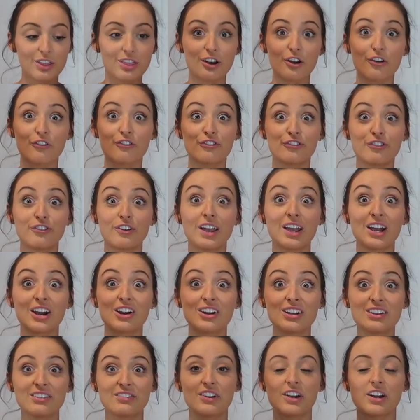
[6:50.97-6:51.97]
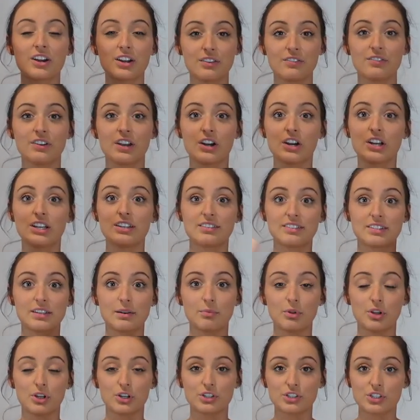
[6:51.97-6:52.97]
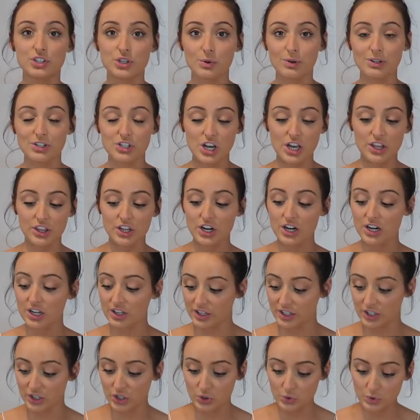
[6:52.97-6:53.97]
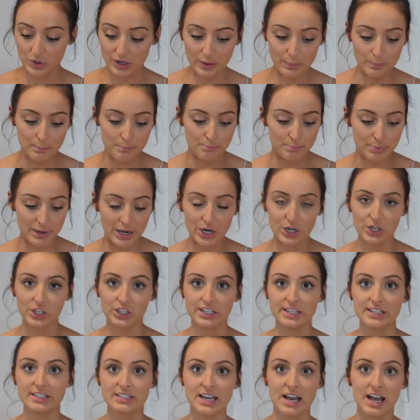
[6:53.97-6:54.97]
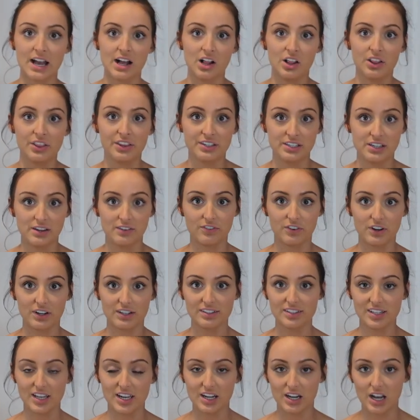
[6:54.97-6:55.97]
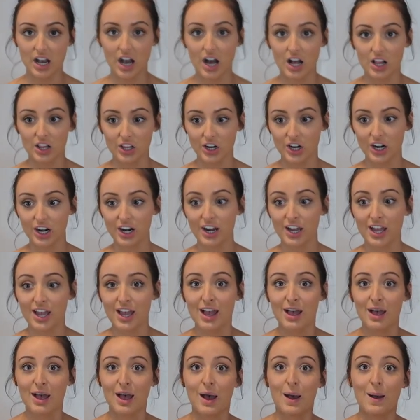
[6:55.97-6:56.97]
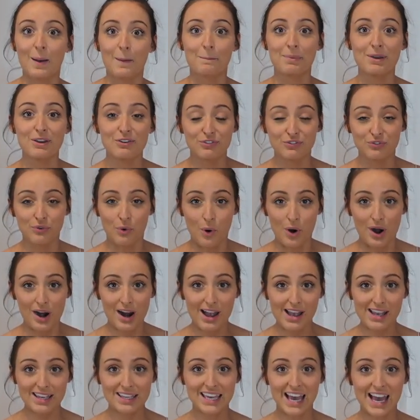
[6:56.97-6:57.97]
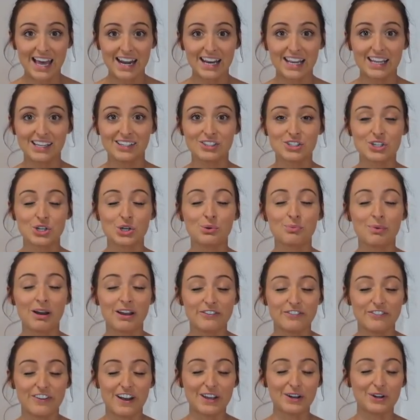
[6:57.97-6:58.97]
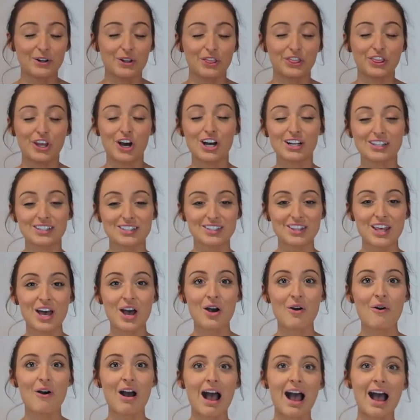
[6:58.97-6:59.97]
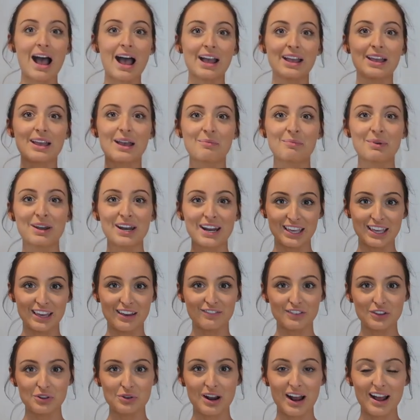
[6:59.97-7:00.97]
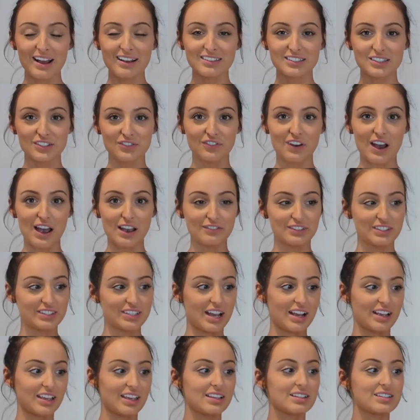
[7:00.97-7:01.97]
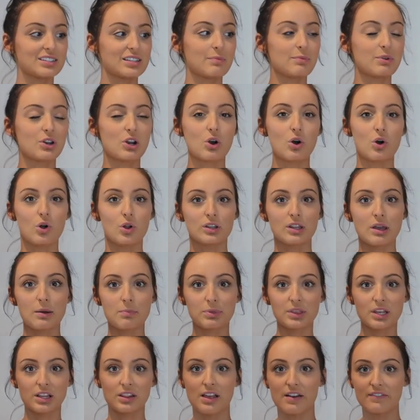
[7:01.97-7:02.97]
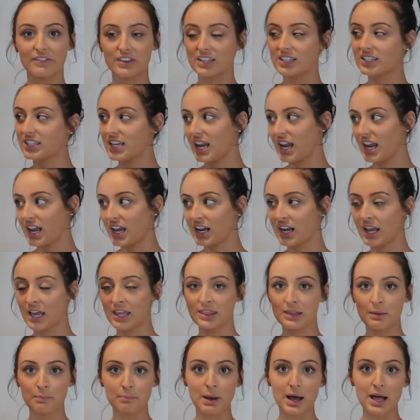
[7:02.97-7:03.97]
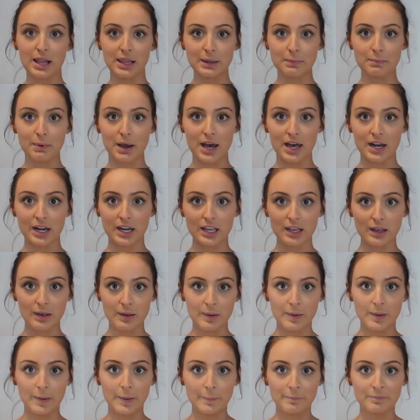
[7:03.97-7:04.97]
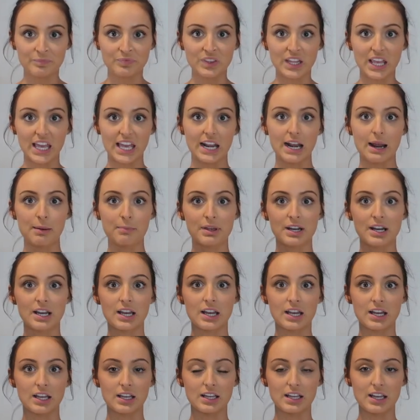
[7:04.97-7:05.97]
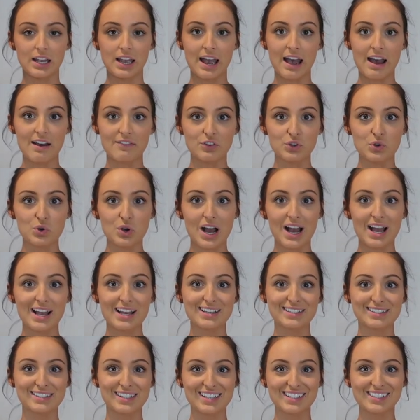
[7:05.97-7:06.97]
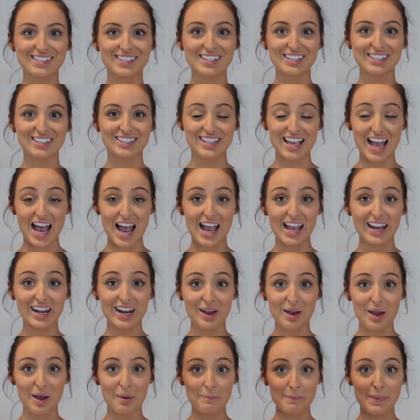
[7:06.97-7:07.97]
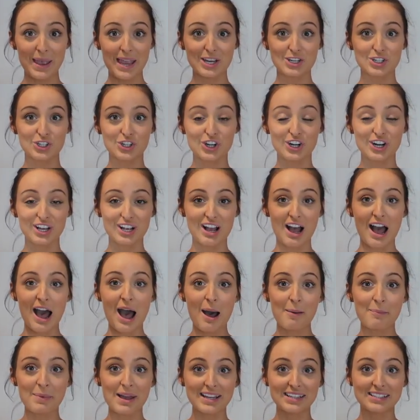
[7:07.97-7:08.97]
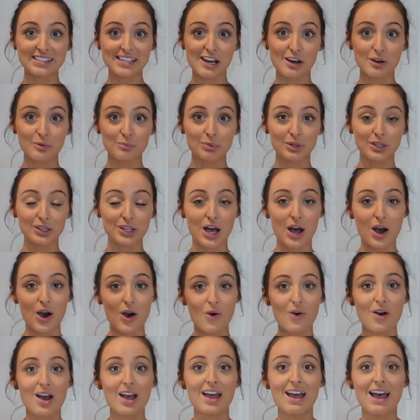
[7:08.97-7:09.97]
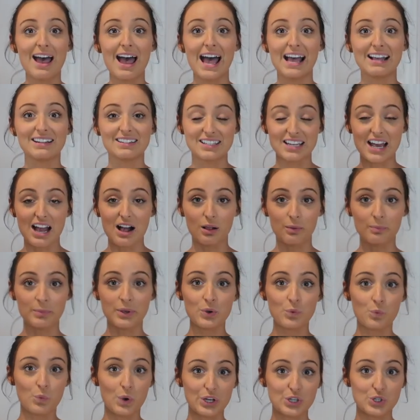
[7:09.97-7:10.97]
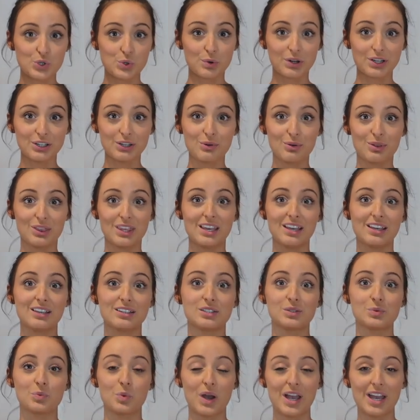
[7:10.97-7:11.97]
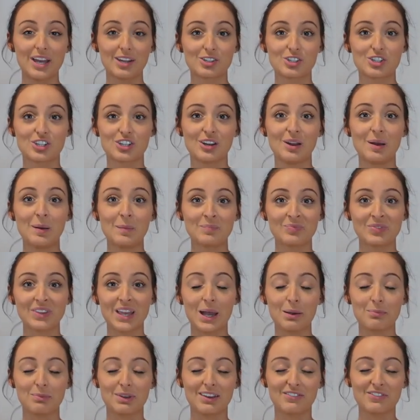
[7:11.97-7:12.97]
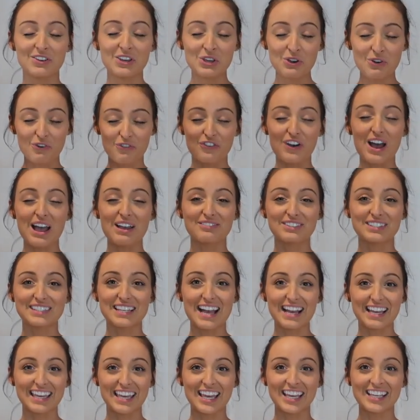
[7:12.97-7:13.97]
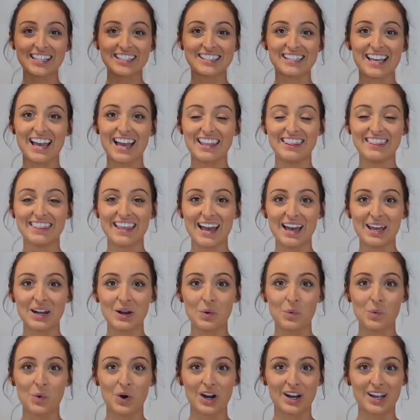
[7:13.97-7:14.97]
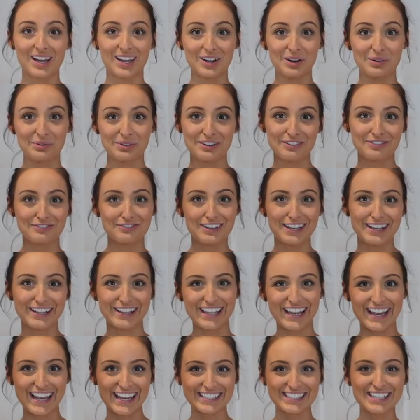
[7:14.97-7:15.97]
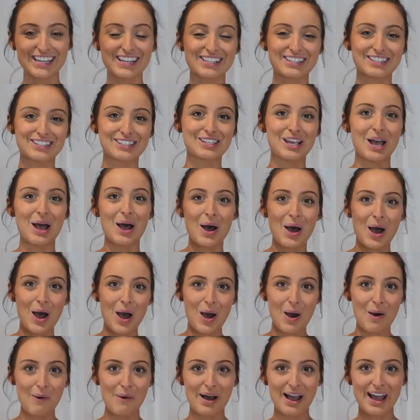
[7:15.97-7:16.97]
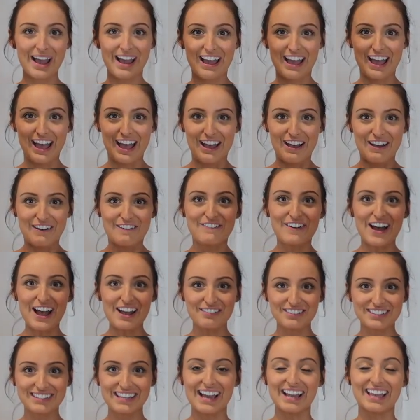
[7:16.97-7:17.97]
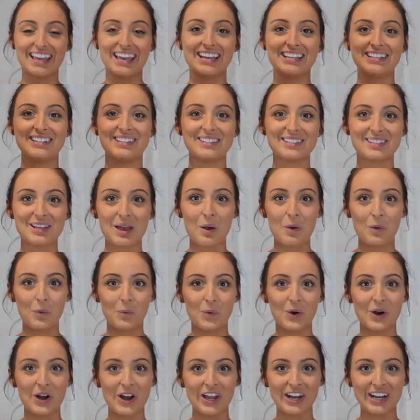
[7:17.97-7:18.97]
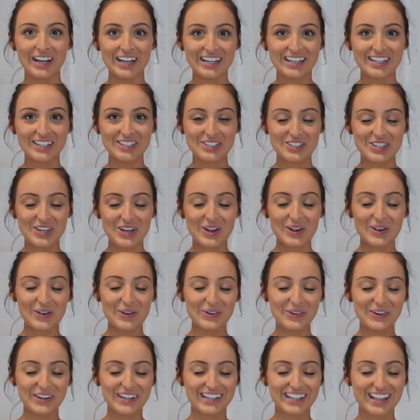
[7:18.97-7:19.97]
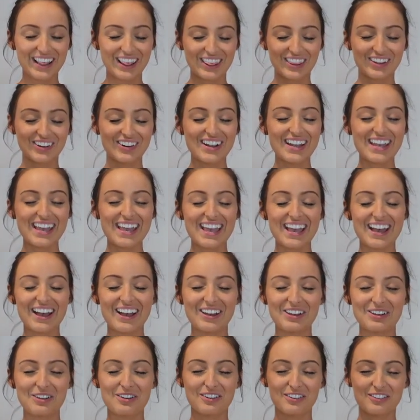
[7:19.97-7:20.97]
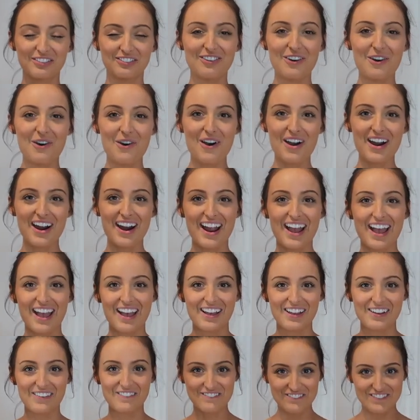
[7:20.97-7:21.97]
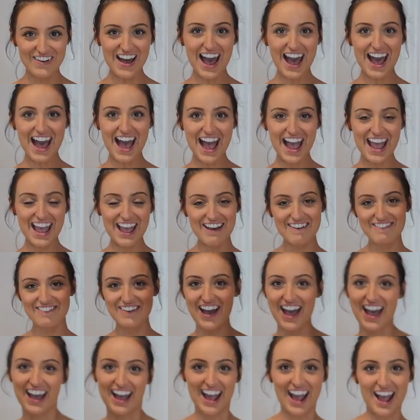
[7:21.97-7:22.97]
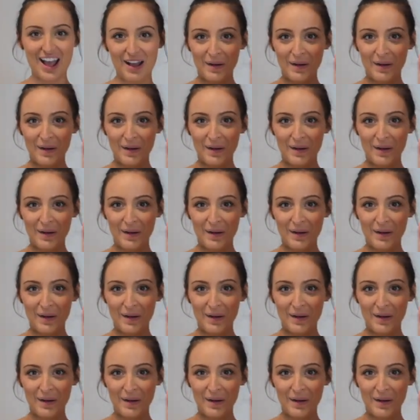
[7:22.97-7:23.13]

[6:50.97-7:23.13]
They're very, very, very similar to each other. Like you can barely tell the difference in color. Before I get into my final thoughts though, I am give you guys five seconds. I'm gonna hold up the Loving Tan and the Bali Body and I'm gonna have you guys decide. Make sure to comment down below and tell me which one you think is which. I'm giving you five seconds and then we're gonna reveal it. So five seconds. One, two, three, four, five.